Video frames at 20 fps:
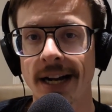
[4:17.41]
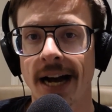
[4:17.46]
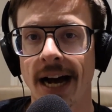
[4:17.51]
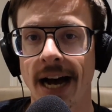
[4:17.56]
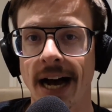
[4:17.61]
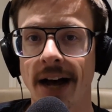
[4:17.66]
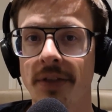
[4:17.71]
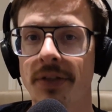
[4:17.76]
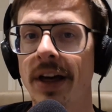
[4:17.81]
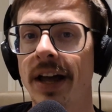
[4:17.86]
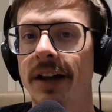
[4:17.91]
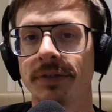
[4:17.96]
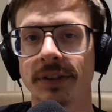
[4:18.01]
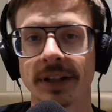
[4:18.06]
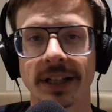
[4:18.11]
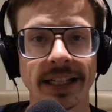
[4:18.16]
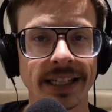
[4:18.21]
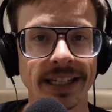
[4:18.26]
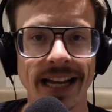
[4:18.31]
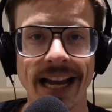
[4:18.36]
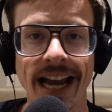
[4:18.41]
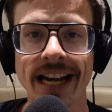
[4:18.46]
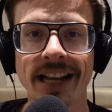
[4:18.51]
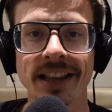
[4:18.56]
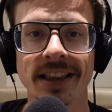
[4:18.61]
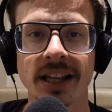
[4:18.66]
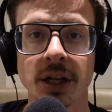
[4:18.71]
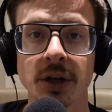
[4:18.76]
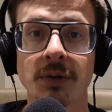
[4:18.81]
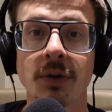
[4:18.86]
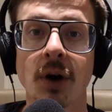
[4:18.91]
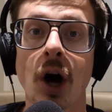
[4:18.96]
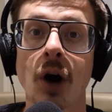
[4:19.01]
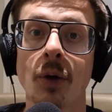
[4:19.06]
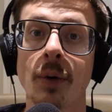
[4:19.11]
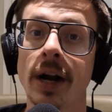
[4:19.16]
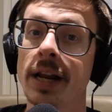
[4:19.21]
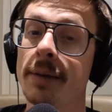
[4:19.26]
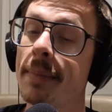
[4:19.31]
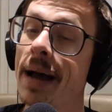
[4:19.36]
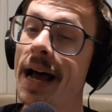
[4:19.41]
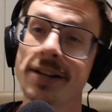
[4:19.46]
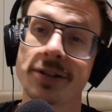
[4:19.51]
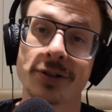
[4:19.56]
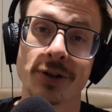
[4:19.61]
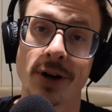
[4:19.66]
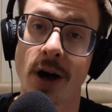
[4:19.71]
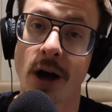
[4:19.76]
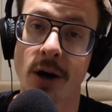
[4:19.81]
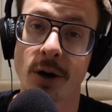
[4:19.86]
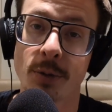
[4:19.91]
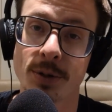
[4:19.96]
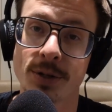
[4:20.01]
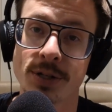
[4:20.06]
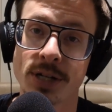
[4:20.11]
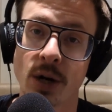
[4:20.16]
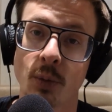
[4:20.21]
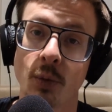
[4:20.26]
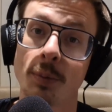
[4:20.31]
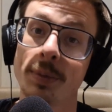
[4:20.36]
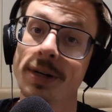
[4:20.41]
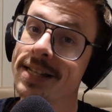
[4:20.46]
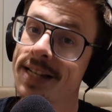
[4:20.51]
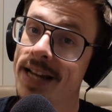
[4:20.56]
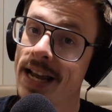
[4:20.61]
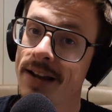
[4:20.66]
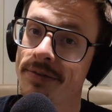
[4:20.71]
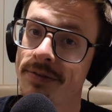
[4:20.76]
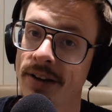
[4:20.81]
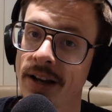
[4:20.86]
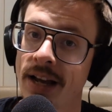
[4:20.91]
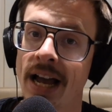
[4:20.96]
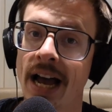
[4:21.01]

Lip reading: Thankfully, anything you've already mastered 100% will be safe,